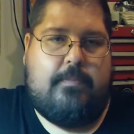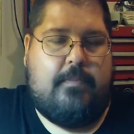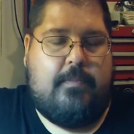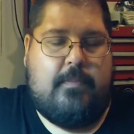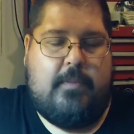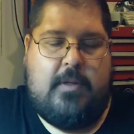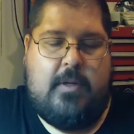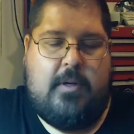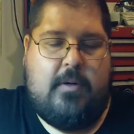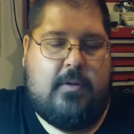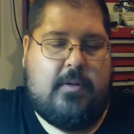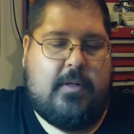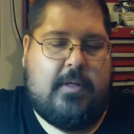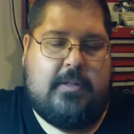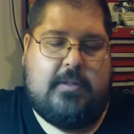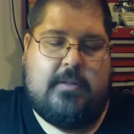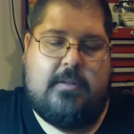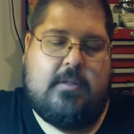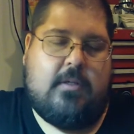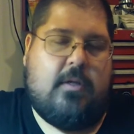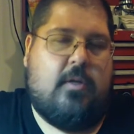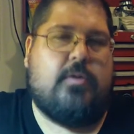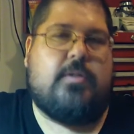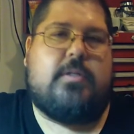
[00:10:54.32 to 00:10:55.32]
get
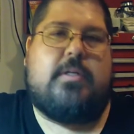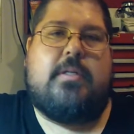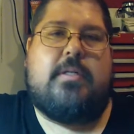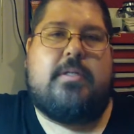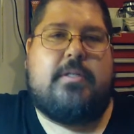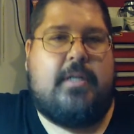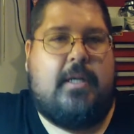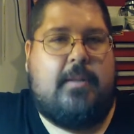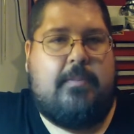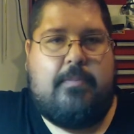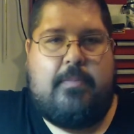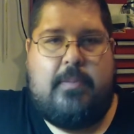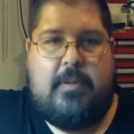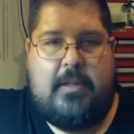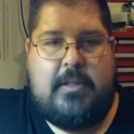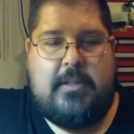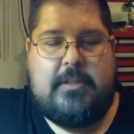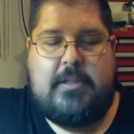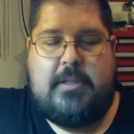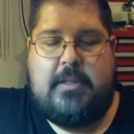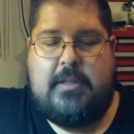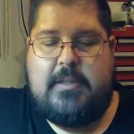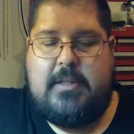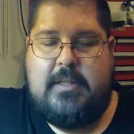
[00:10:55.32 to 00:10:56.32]
close to the same
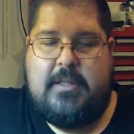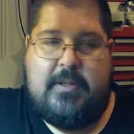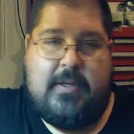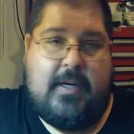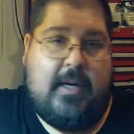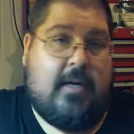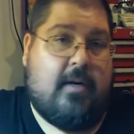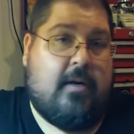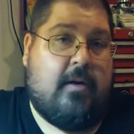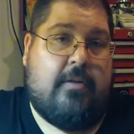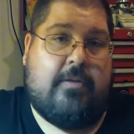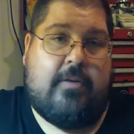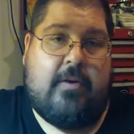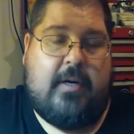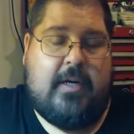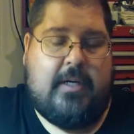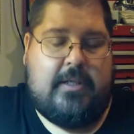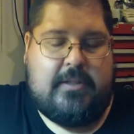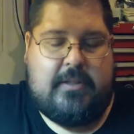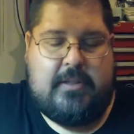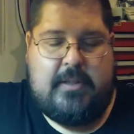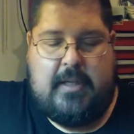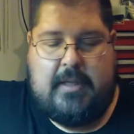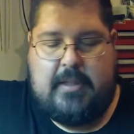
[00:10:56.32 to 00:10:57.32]
ballistics as you can on a
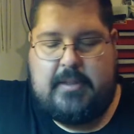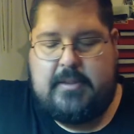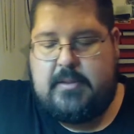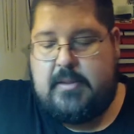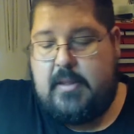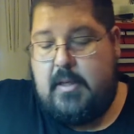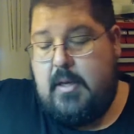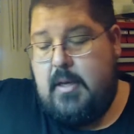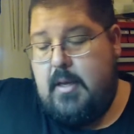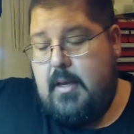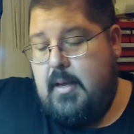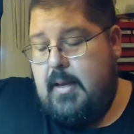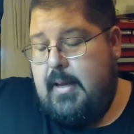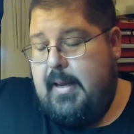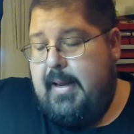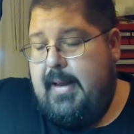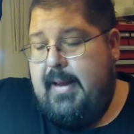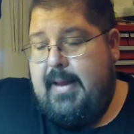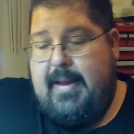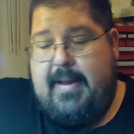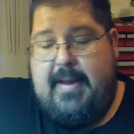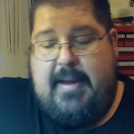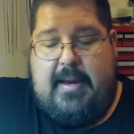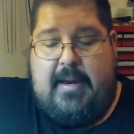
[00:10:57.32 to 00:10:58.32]
30-06.
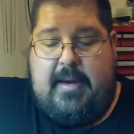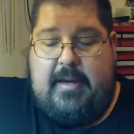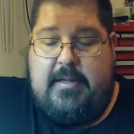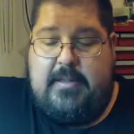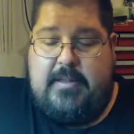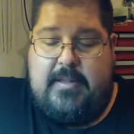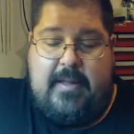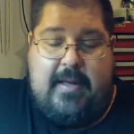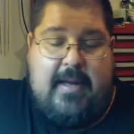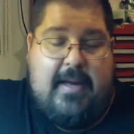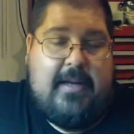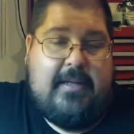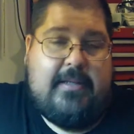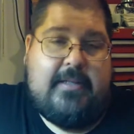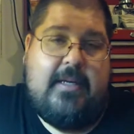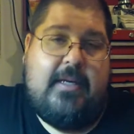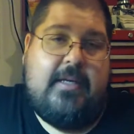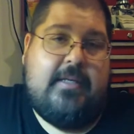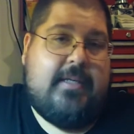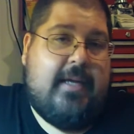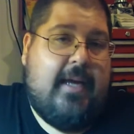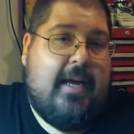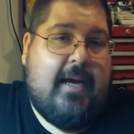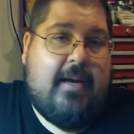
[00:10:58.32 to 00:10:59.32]
And to that I
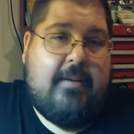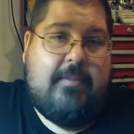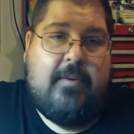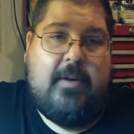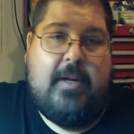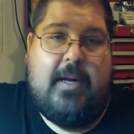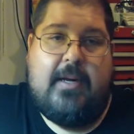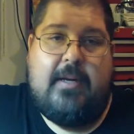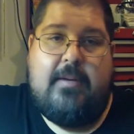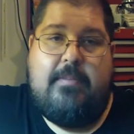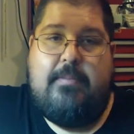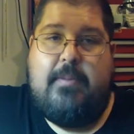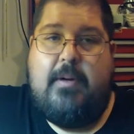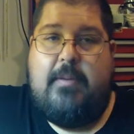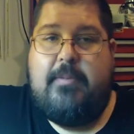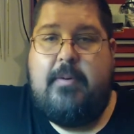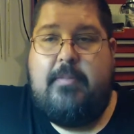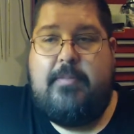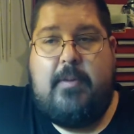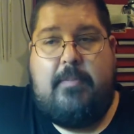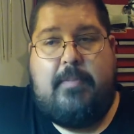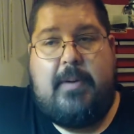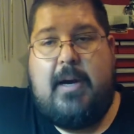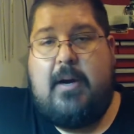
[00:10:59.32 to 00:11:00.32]
say, yeah, but I can bump
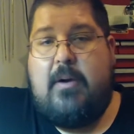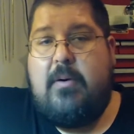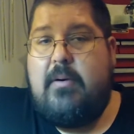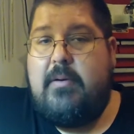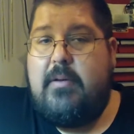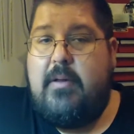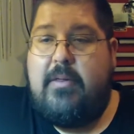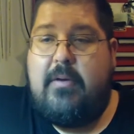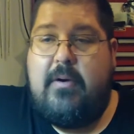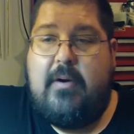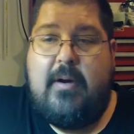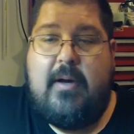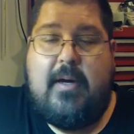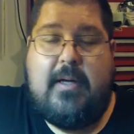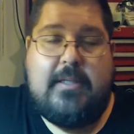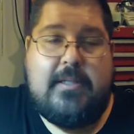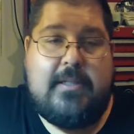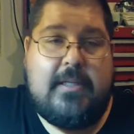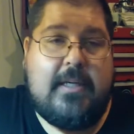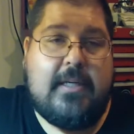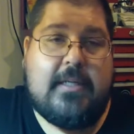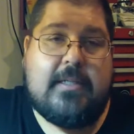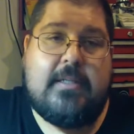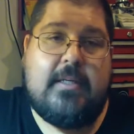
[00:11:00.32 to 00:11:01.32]
up the power on a
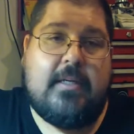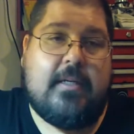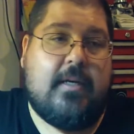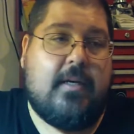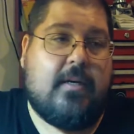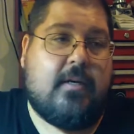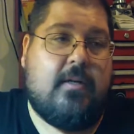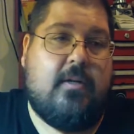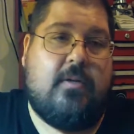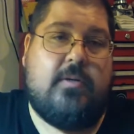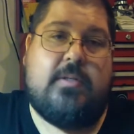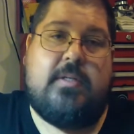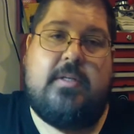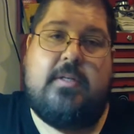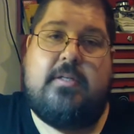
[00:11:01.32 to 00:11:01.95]
30-06 and get close to